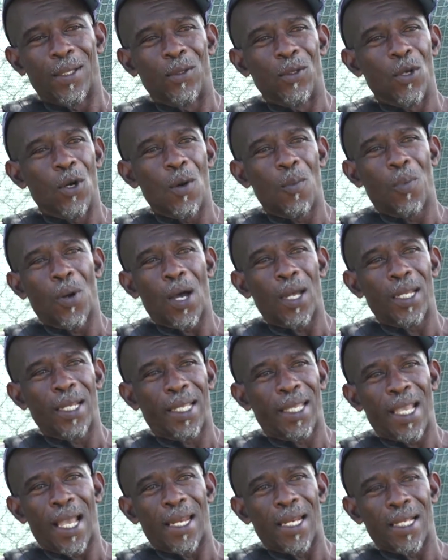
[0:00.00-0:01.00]
Nobody
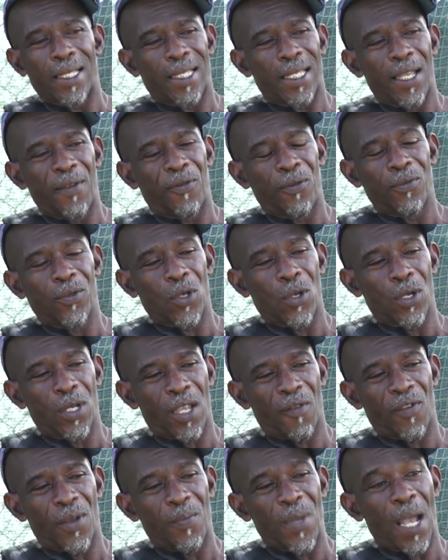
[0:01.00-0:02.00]
cannot, even though you're
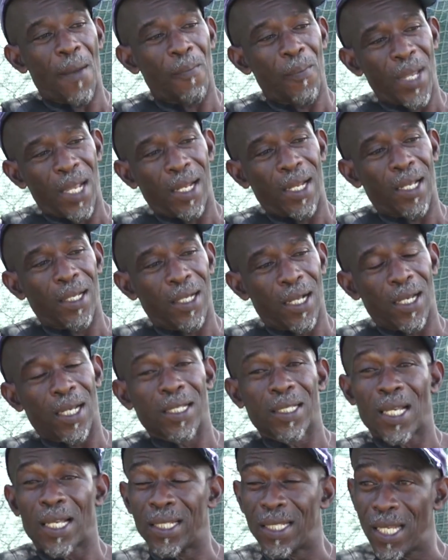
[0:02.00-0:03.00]
giving me $1 million
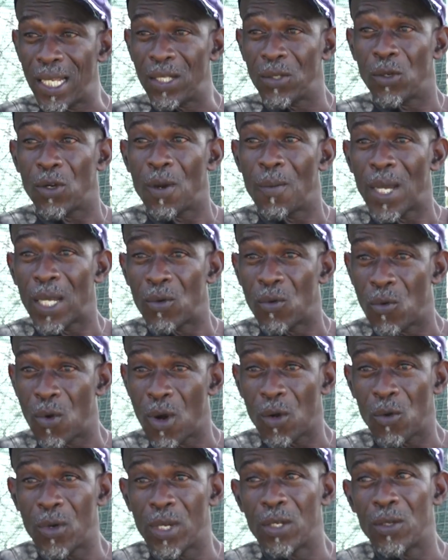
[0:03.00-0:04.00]
a day to come and
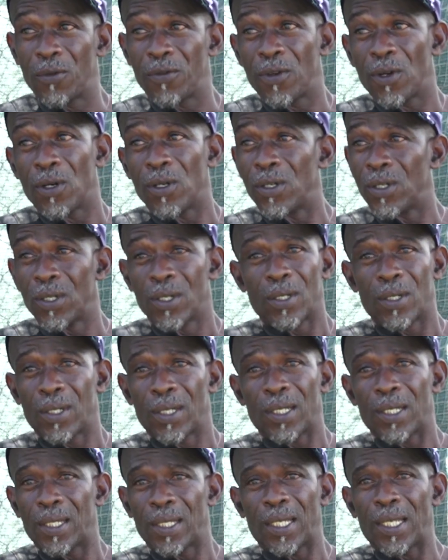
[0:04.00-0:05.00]
work with you for,
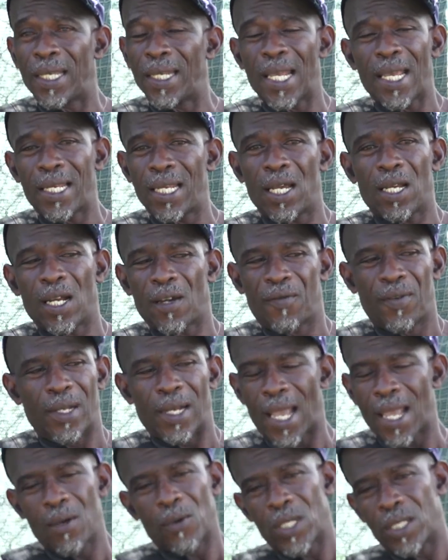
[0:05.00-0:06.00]
in any other
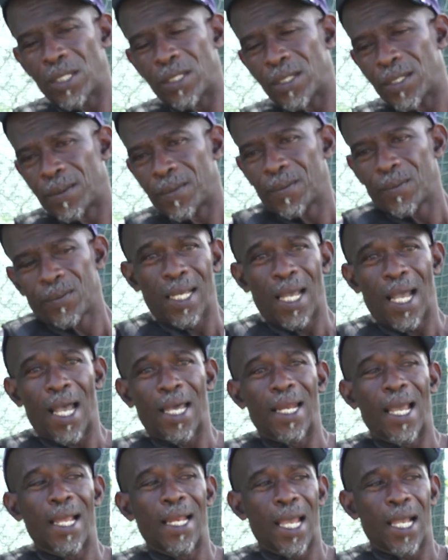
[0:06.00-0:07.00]
field, I don't want it.
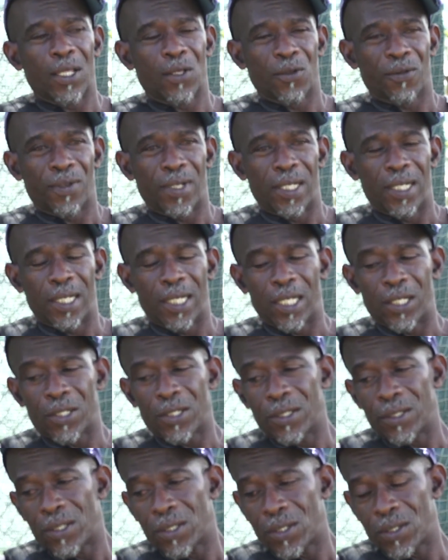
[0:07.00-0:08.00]
And I like to feed the
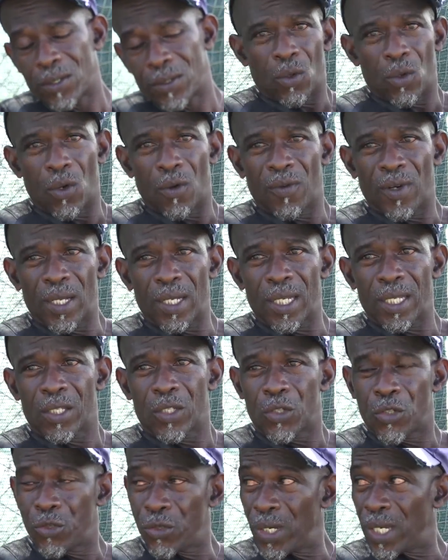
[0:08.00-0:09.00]
nations. Over the
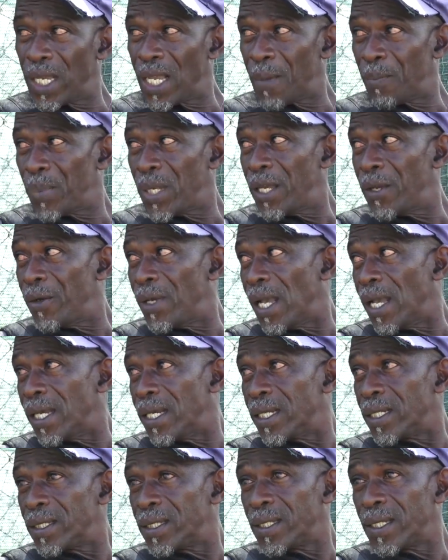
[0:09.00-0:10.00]
3-year period,
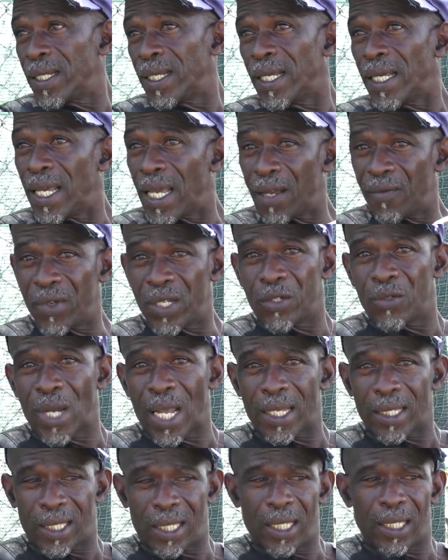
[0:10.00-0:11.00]
every
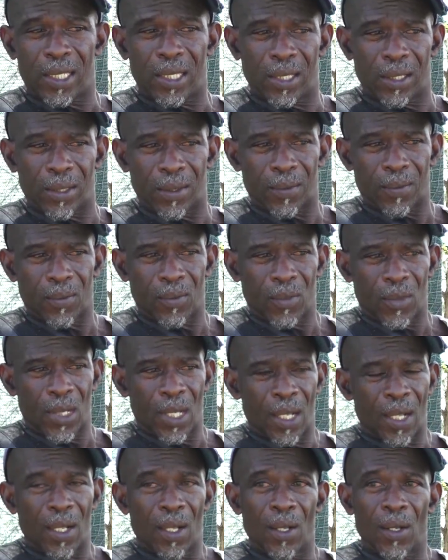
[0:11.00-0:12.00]
dry season,
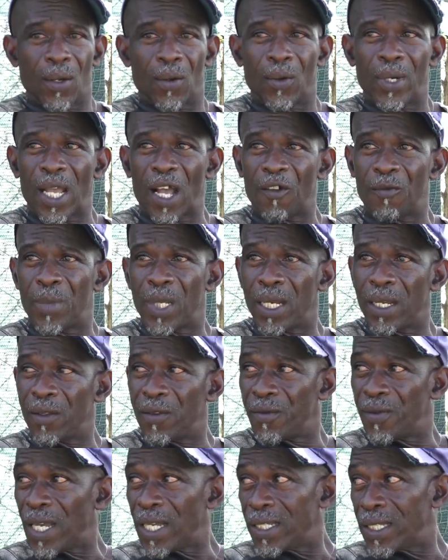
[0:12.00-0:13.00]
we have been
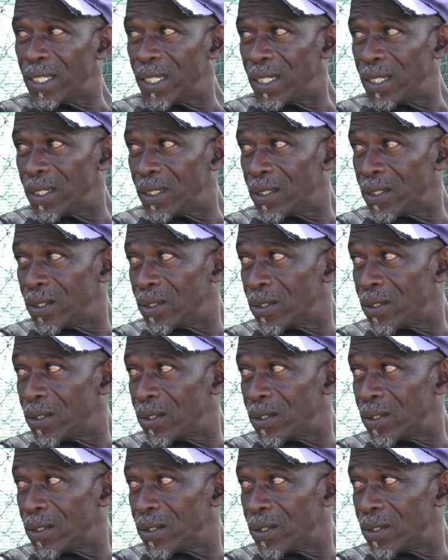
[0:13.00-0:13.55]
investing